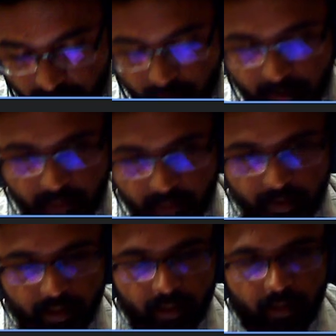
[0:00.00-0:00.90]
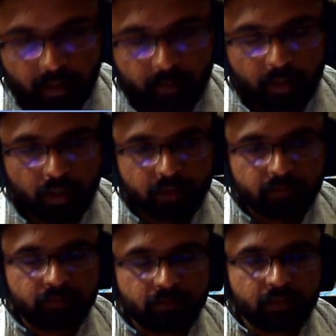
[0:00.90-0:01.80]
be coming, because
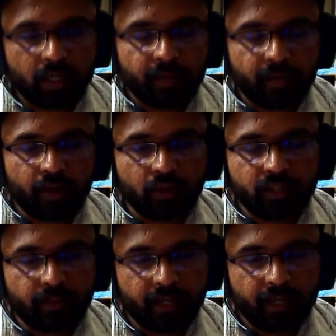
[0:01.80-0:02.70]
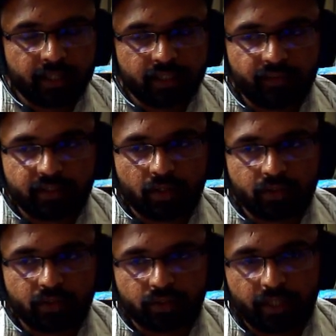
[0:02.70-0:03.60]
carbon dioxide by itself is not so
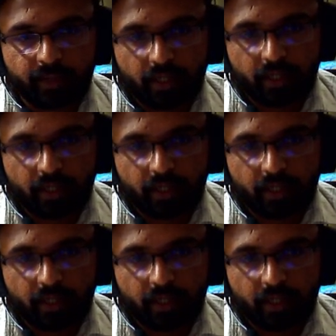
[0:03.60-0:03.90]
stable.